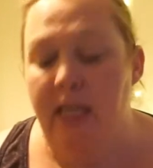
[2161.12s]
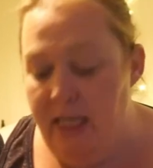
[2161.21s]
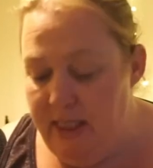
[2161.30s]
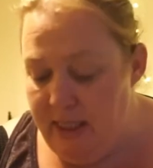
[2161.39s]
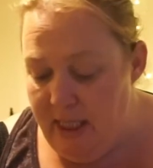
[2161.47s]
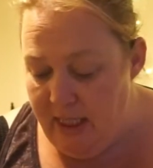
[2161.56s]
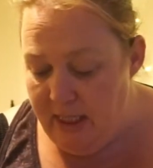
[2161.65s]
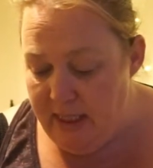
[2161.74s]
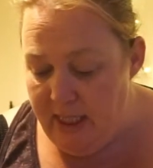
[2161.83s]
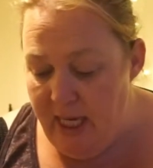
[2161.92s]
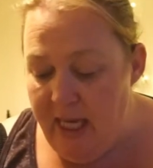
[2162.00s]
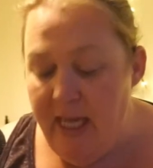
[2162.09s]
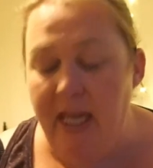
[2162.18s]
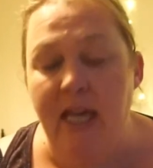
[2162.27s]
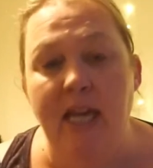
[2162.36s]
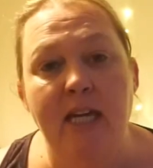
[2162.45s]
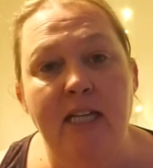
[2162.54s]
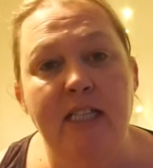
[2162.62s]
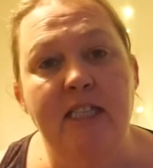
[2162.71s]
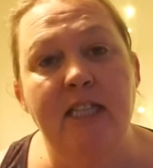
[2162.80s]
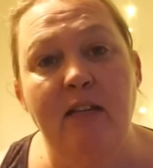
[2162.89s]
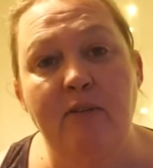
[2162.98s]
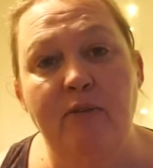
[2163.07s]
it is a
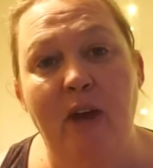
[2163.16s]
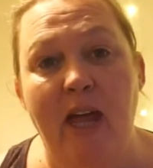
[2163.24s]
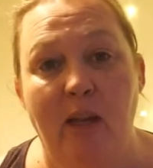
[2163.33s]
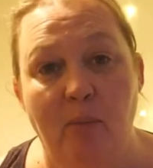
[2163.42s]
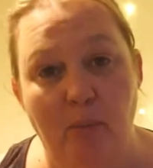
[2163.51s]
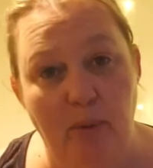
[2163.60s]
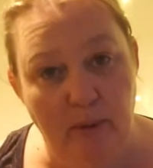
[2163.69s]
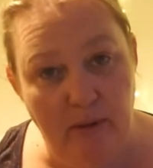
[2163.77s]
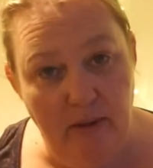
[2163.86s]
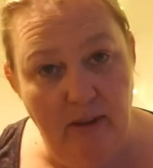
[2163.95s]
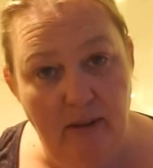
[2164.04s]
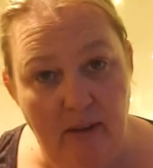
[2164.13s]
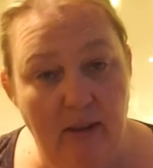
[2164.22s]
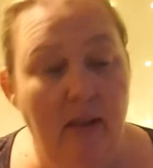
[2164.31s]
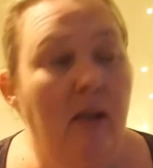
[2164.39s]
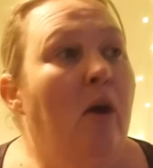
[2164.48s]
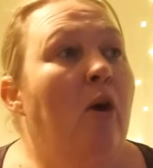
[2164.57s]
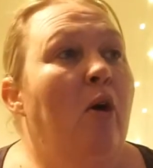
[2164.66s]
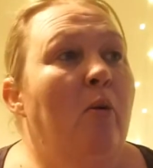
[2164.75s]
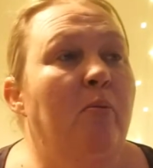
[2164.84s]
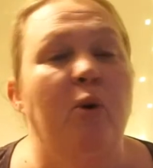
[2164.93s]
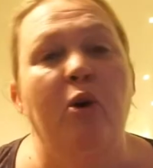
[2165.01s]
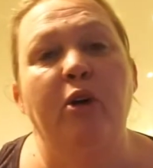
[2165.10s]
self-help
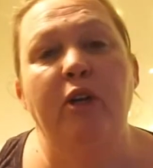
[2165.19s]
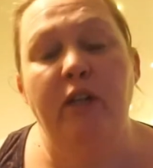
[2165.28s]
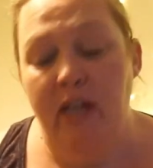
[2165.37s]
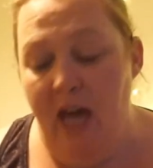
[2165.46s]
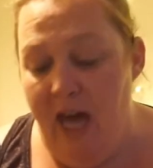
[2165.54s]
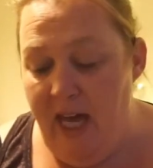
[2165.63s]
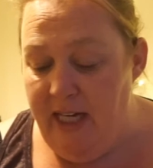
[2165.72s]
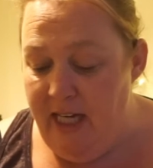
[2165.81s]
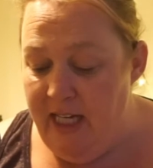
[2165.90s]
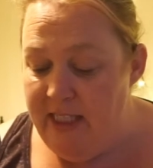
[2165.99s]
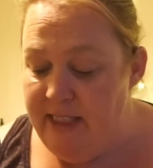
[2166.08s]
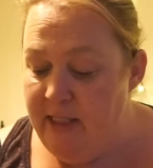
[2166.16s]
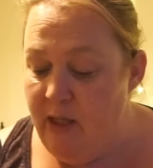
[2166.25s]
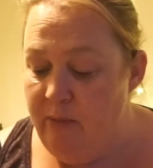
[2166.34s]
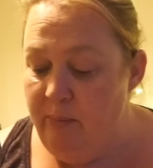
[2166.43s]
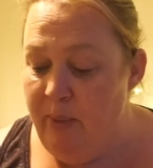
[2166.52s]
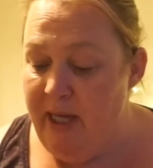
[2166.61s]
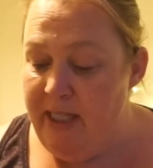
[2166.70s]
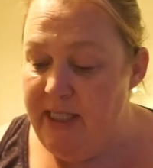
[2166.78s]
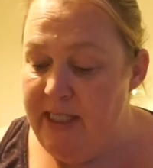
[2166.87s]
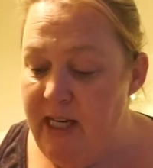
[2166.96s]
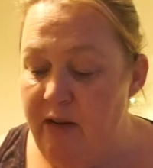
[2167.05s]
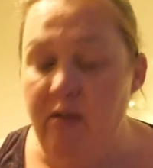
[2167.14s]
book and it's by
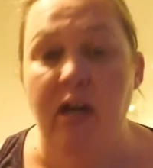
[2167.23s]
Sarah